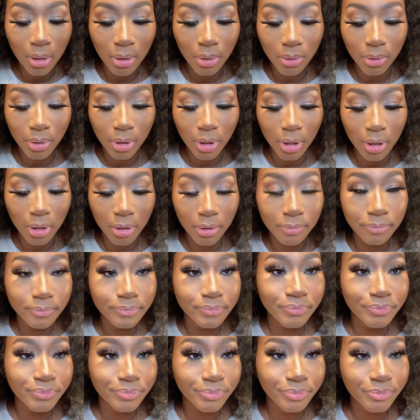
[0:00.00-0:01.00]
Okay,
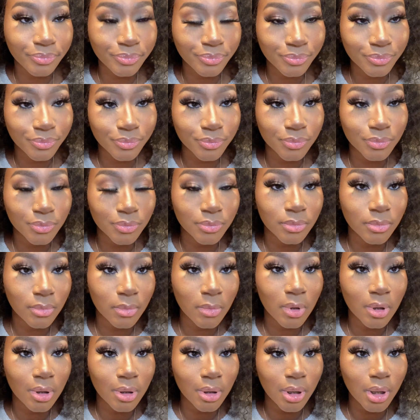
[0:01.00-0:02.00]

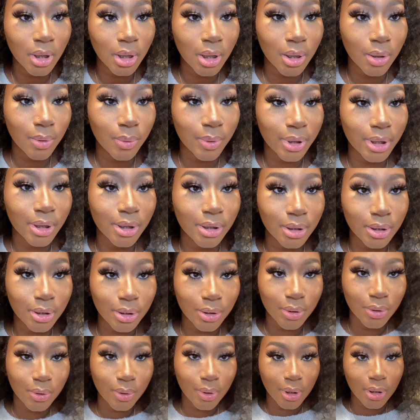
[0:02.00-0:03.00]
now we're gonna
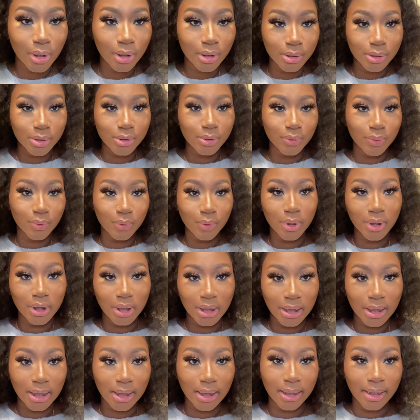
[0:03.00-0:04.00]
go on to
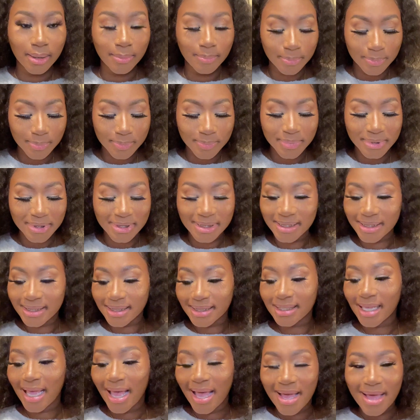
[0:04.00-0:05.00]
the lips.
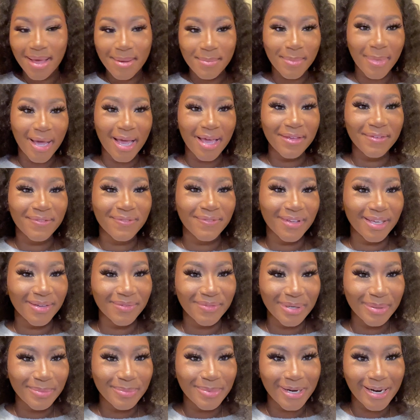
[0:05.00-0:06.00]
My
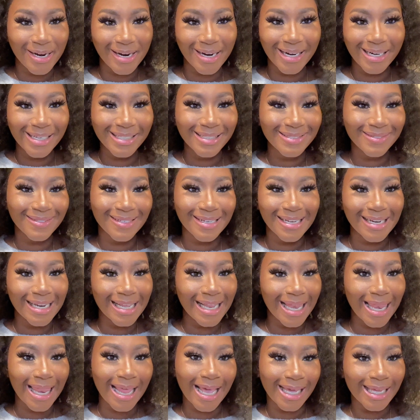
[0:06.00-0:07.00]
favorite part. We're gonna
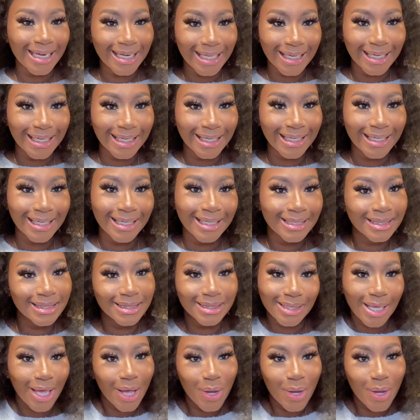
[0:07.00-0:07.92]
line it